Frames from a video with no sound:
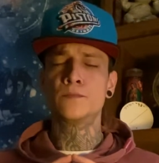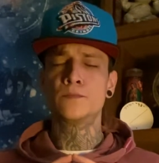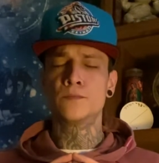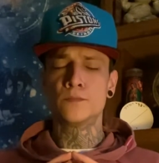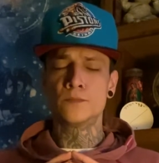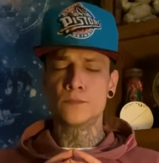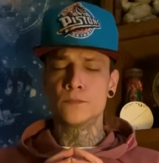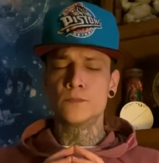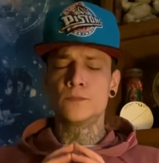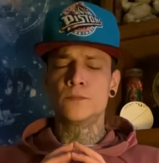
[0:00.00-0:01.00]

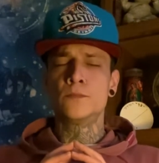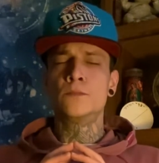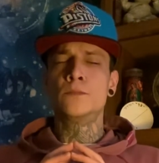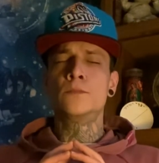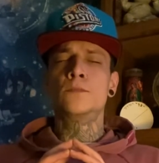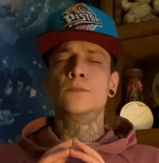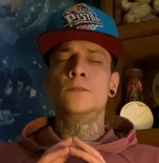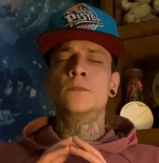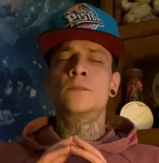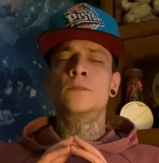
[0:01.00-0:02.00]

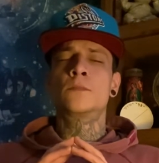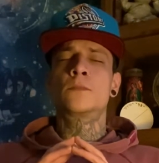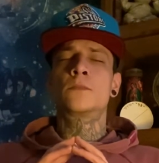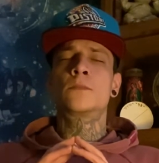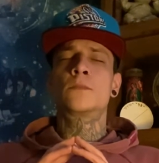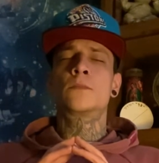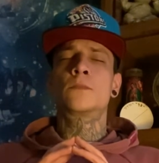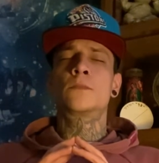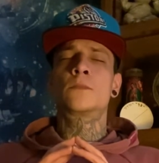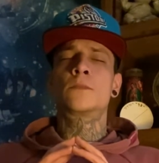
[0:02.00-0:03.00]

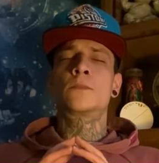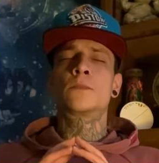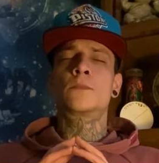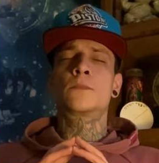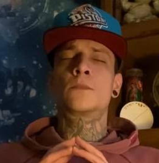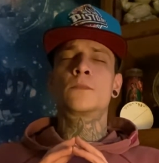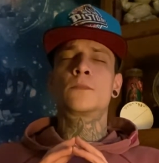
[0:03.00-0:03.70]
(silence)